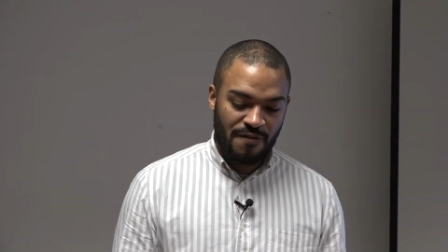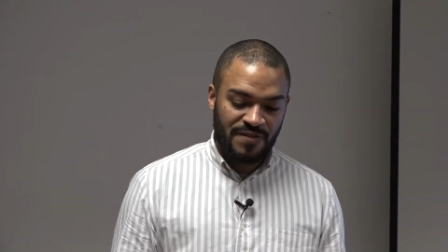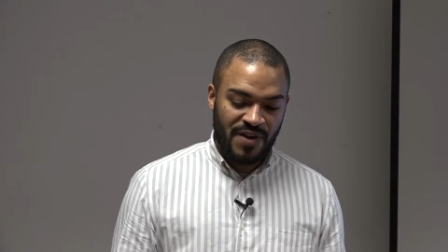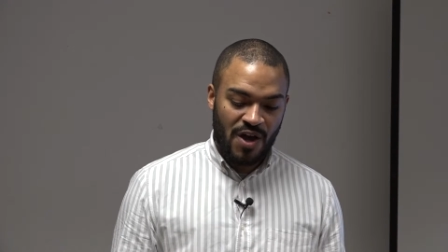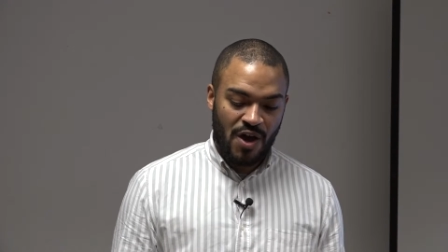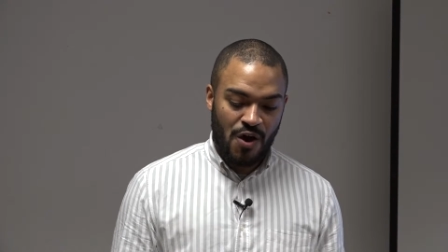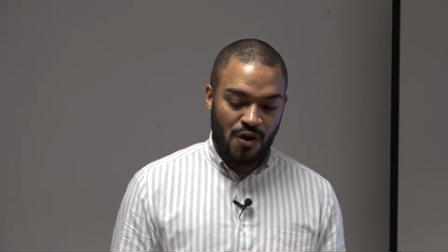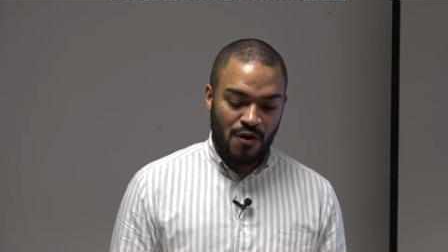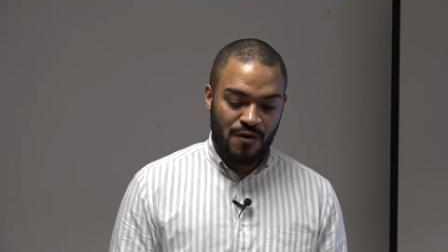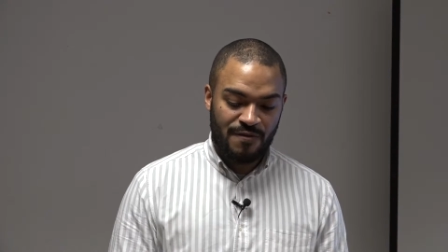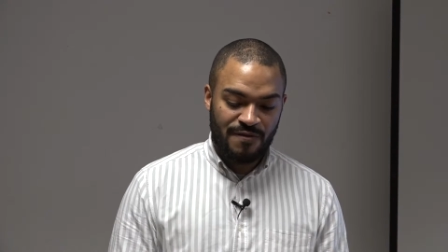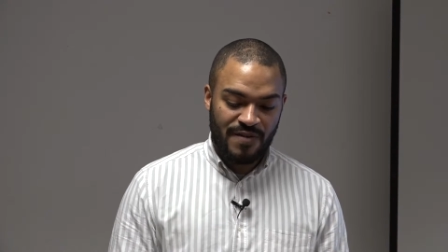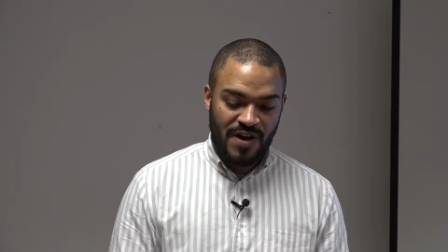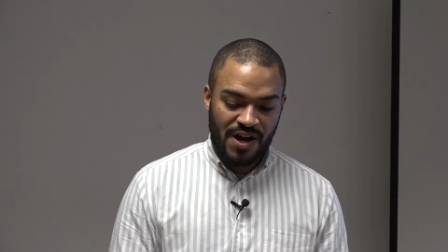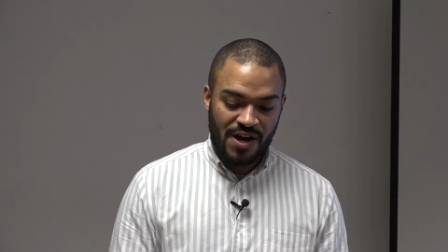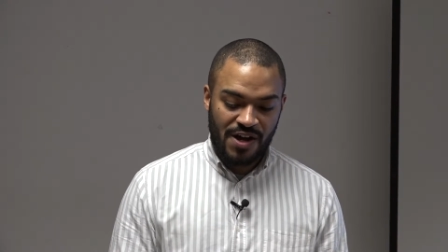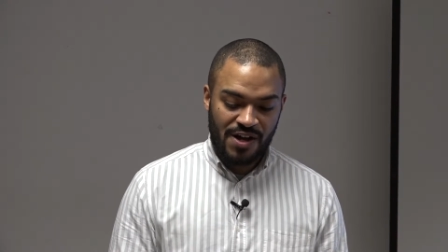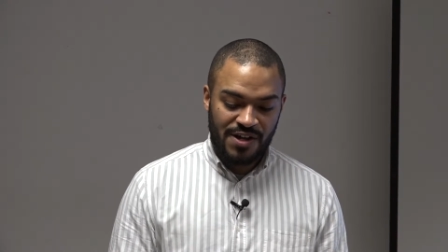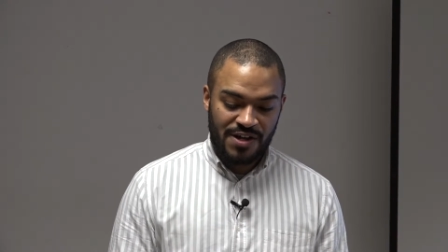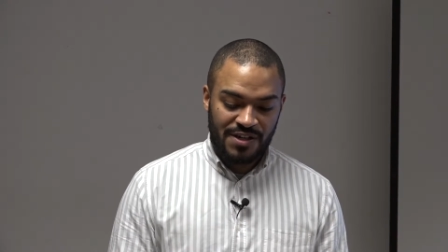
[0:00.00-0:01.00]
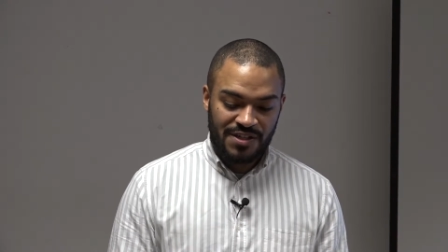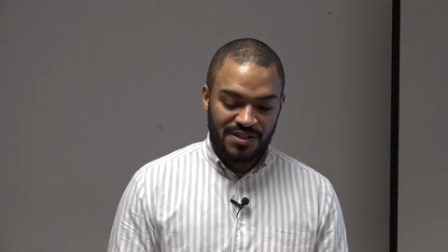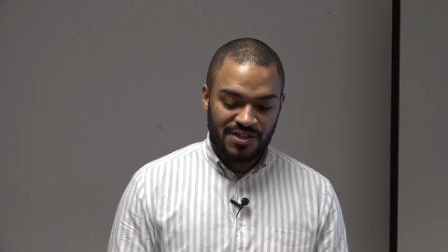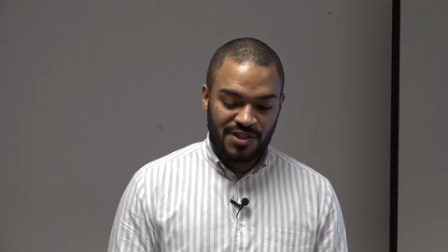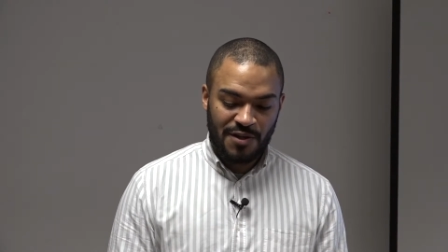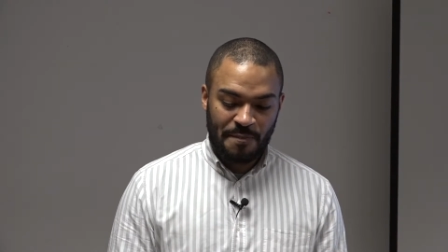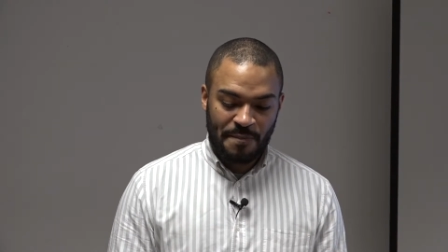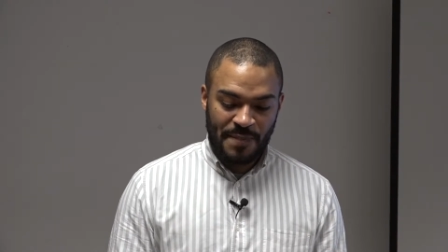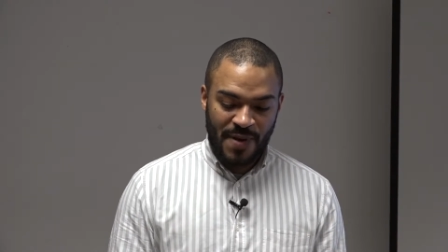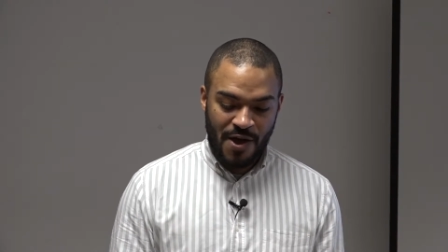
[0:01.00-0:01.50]
of Jehovah
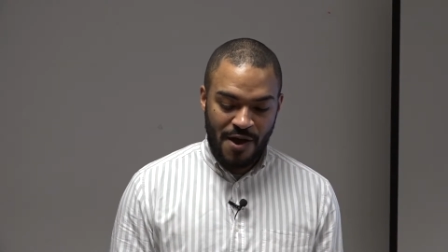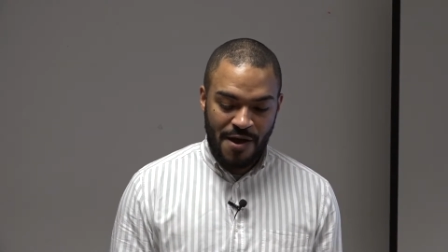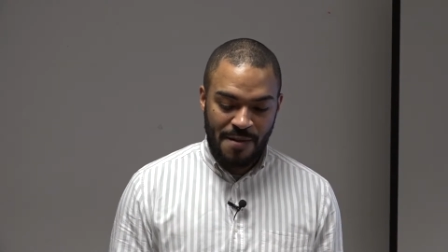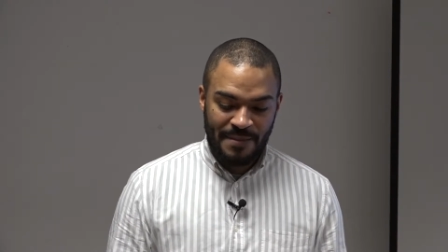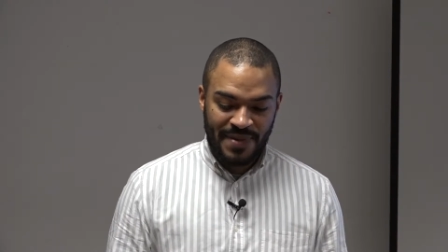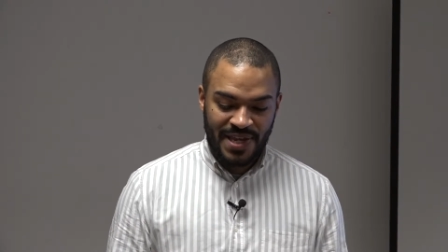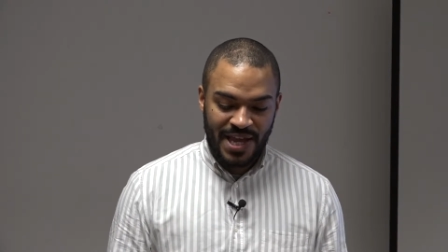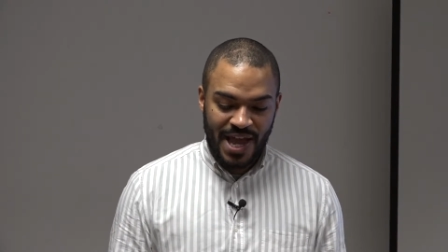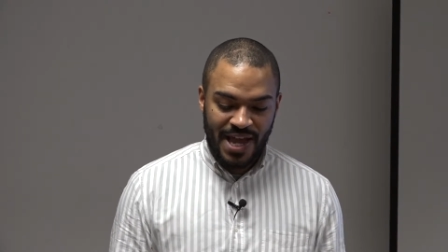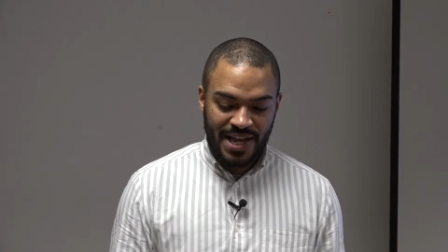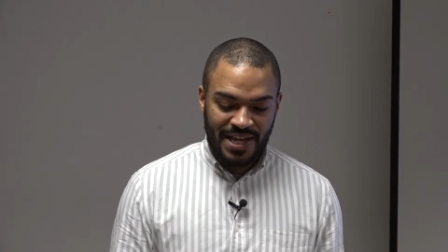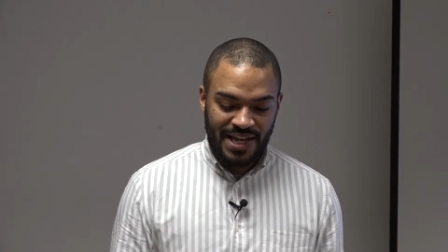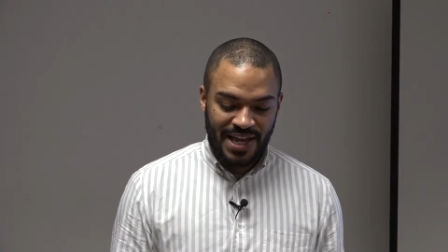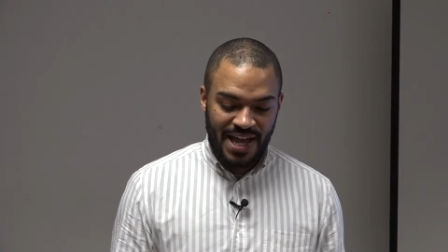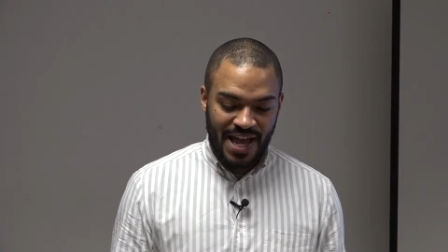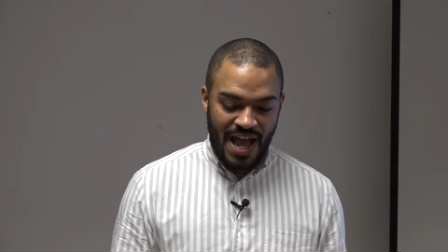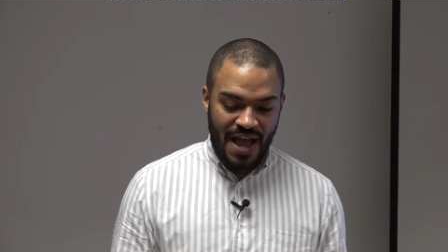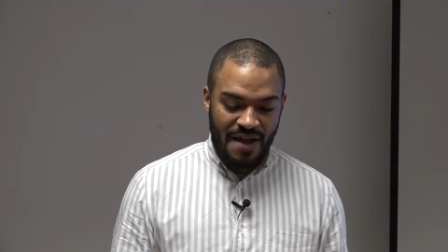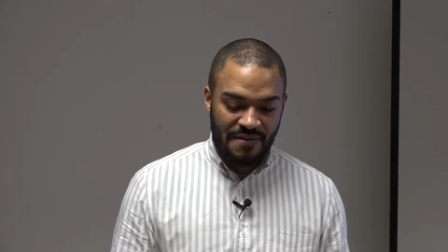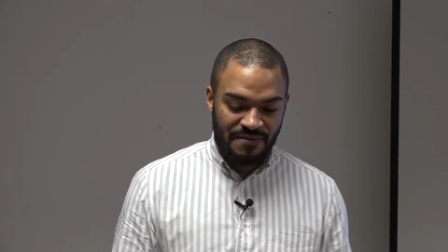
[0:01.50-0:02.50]
to permeate